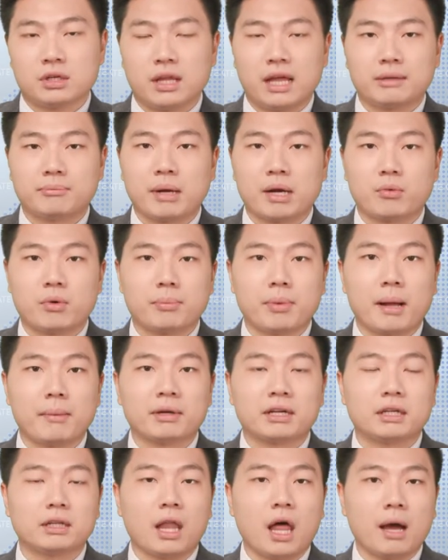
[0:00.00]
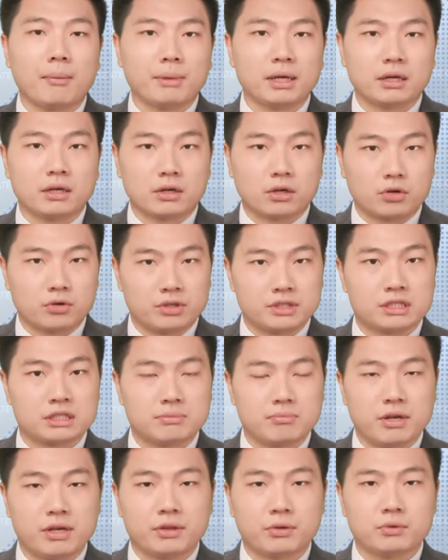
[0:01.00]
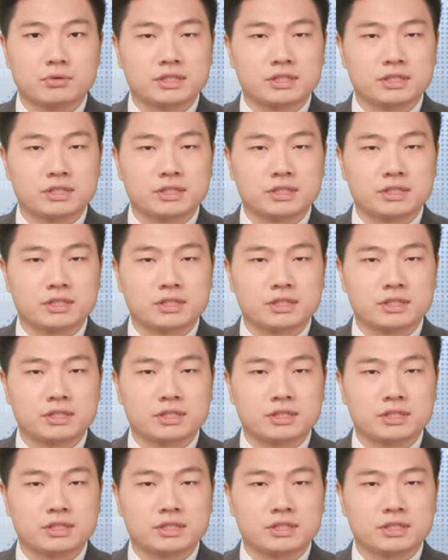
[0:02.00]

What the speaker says: led by Republican lawmaker Chris Smith,